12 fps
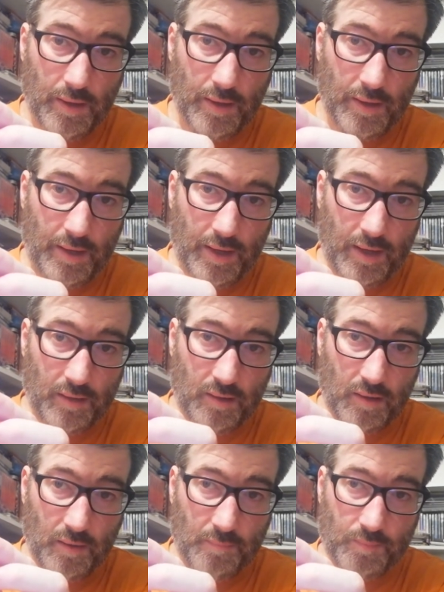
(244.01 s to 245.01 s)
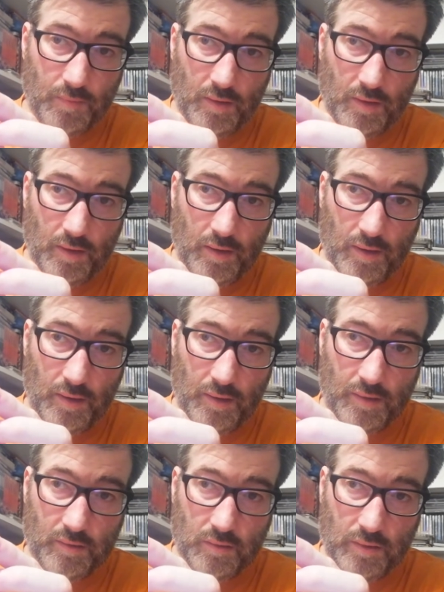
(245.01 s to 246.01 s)
a cat, a
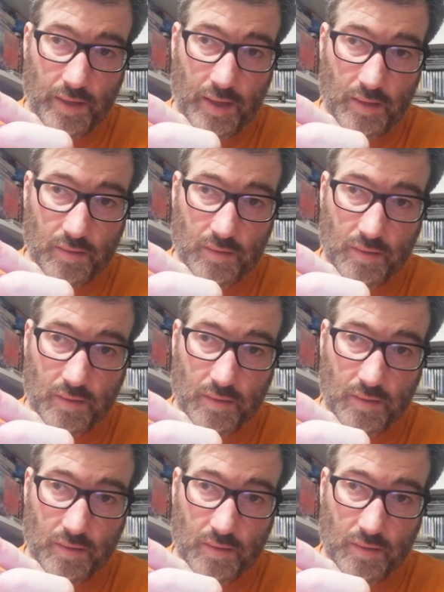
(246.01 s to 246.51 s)
little cat